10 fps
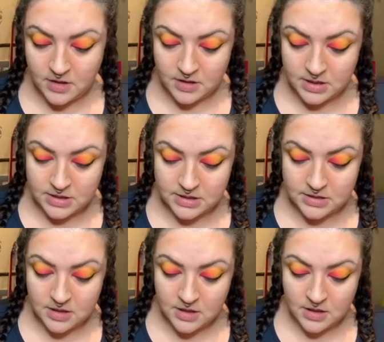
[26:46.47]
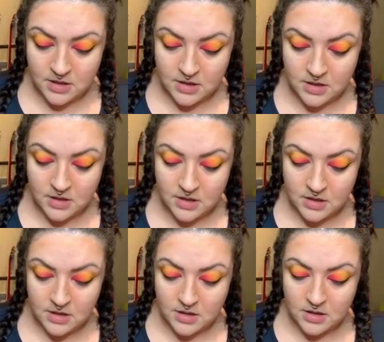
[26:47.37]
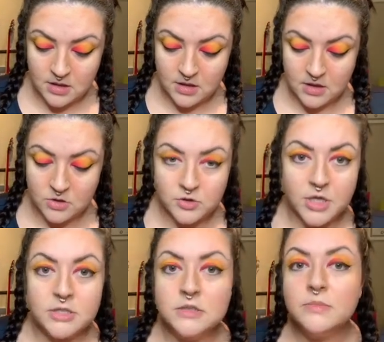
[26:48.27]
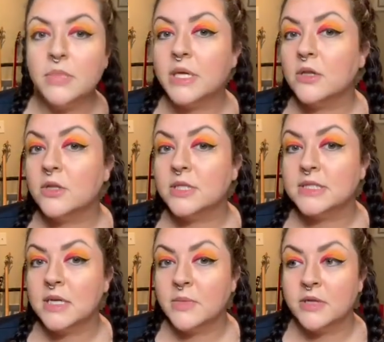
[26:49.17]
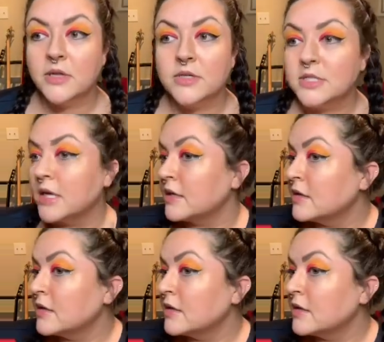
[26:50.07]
let's try to make it look the same on the other side.